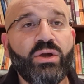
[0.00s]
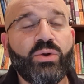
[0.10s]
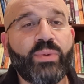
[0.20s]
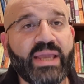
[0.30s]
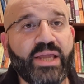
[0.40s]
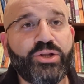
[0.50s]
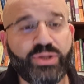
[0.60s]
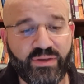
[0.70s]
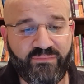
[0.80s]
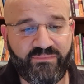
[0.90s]
we enter
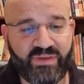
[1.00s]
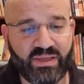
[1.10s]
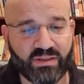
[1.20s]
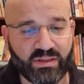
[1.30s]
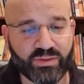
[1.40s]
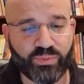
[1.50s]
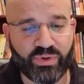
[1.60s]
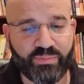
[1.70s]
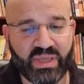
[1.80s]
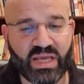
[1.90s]
a field
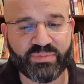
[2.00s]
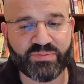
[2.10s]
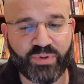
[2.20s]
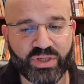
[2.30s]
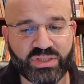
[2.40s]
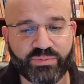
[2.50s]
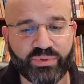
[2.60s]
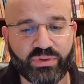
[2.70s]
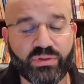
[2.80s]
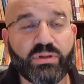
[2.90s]
where it becomes
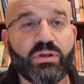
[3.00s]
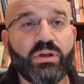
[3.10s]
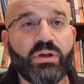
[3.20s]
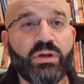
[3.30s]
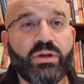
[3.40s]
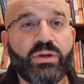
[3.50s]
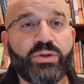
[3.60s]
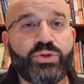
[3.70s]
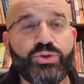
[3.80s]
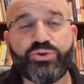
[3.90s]
possible
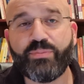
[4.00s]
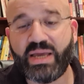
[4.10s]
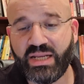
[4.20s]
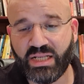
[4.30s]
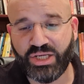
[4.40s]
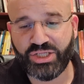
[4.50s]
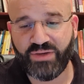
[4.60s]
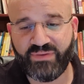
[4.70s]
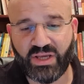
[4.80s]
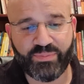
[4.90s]
to dramatically
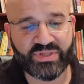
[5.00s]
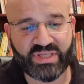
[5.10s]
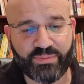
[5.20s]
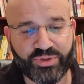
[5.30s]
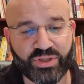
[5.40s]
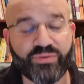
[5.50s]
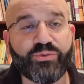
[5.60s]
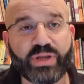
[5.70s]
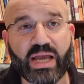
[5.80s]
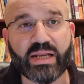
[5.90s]
shift our perception of
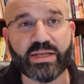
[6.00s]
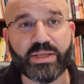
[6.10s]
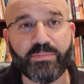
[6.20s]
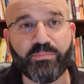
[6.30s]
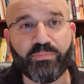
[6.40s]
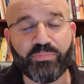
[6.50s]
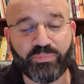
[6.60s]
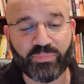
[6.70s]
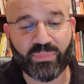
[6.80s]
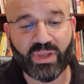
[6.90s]
reality.
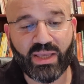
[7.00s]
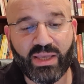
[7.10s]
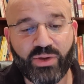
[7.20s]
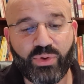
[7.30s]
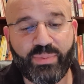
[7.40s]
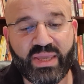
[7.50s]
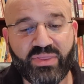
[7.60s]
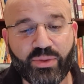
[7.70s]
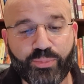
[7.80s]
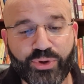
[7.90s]
We
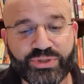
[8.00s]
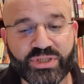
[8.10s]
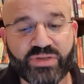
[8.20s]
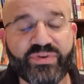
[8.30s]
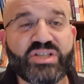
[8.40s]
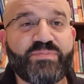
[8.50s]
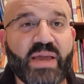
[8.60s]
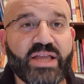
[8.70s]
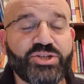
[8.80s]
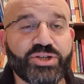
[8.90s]
begin the process of
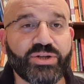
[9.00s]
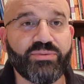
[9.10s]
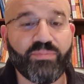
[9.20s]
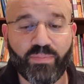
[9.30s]
expansion,